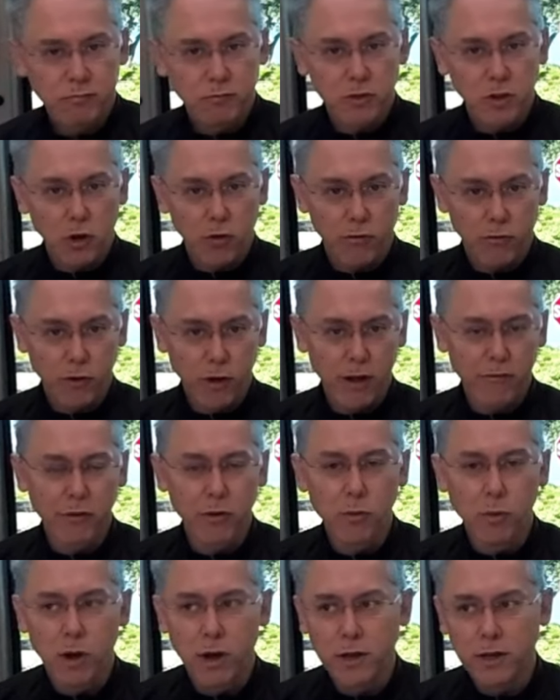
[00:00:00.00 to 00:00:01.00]
you know, for
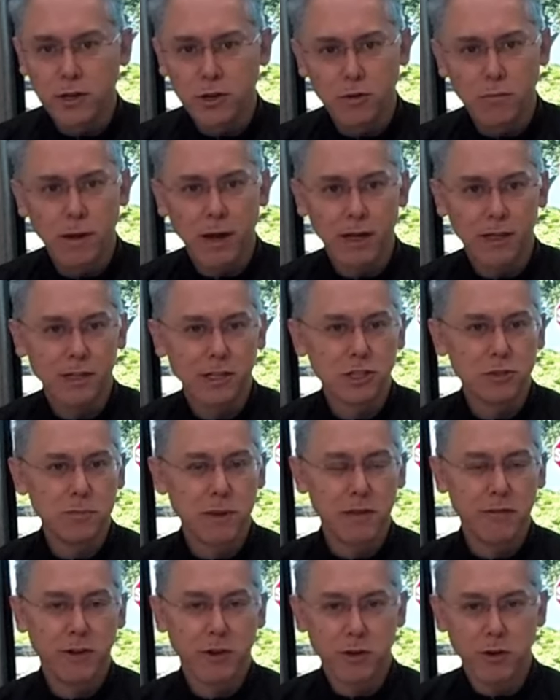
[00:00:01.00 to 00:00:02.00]
everyone, your mileage
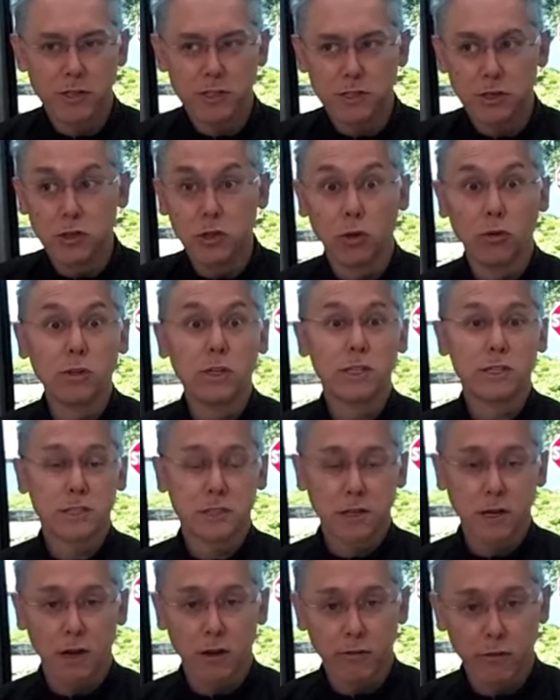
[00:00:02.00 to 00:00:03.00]
may vary, so you'll
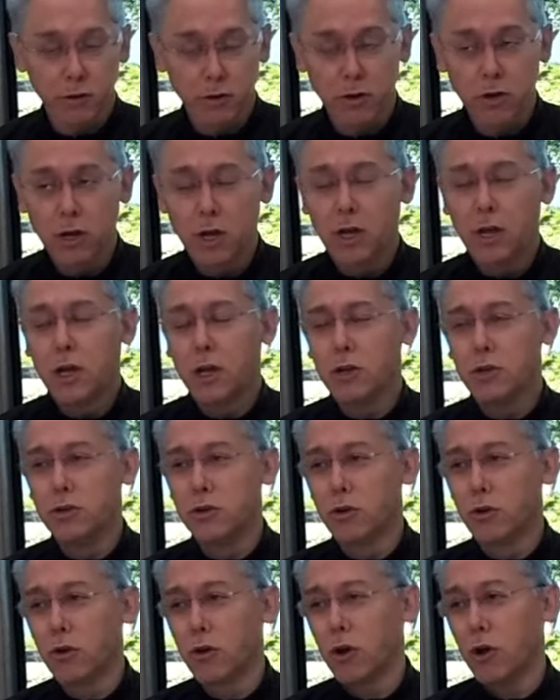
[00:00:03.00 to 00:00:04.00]
discover
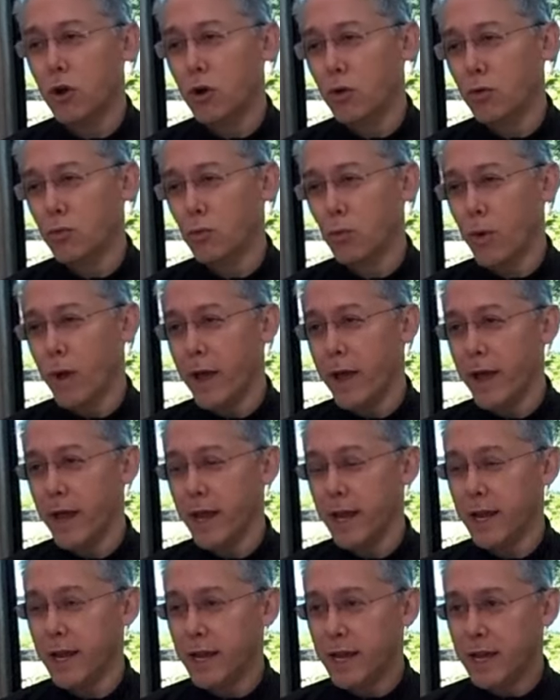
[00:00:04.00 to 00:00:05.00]
your own
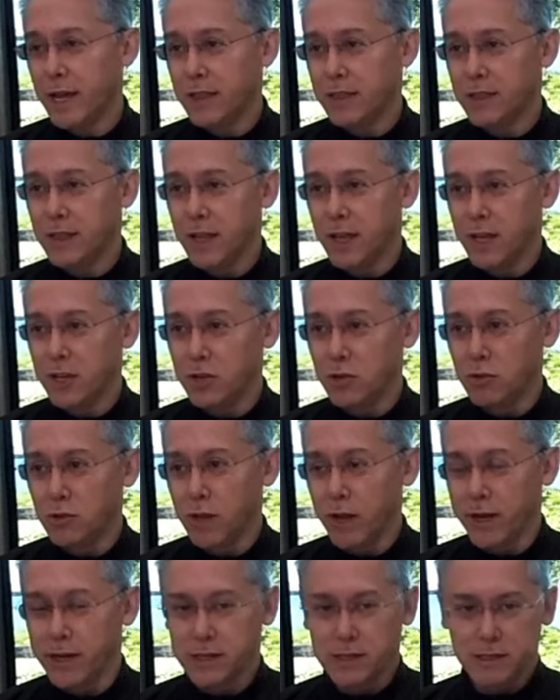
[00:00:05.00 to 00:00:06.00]
way that you
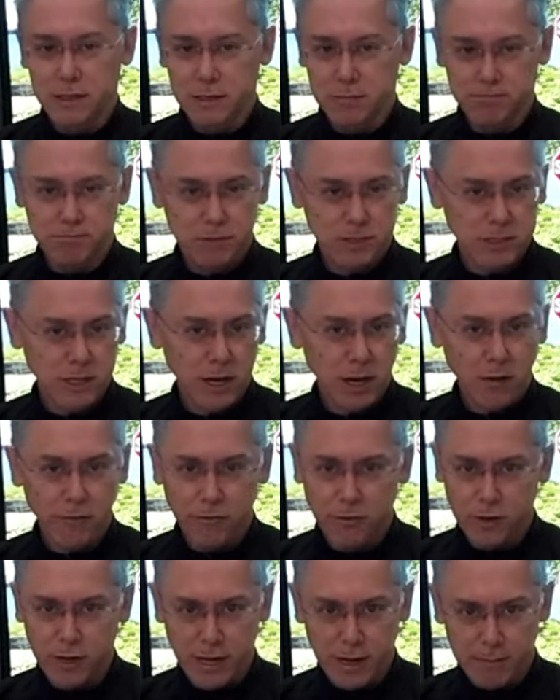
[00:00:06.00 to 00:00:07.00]
like to set
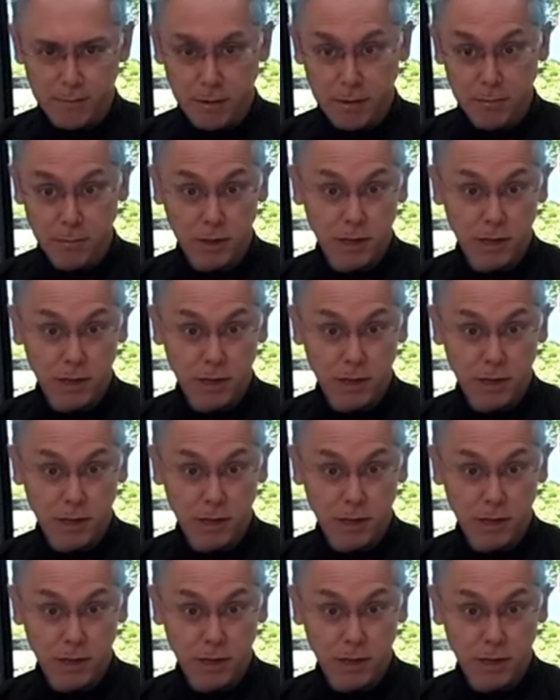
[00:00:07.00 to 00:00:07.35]
up for camping.